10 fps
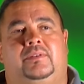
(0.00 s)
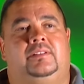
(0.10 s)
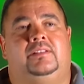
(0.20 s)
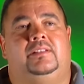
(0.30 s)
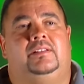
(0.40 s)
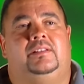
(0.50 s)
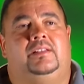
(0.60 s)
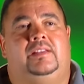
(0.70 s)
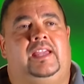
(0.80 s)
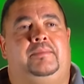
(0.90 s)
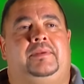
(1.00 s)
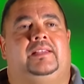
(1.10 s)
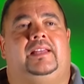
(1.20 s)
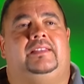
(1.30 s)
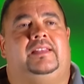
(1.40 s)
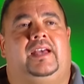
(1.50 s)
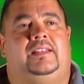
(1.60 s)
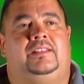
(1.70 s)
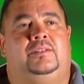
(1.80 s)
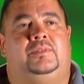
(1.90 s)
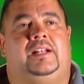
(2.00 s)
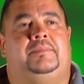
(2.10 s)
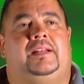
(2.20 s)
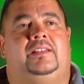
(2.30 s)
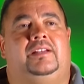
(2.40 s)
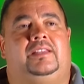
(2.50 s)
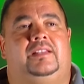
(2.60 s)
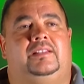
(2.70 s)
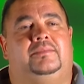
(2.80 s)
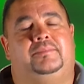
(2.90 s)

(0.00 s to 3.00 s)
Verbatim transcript: would hit me like that, you know, when I'm not looking.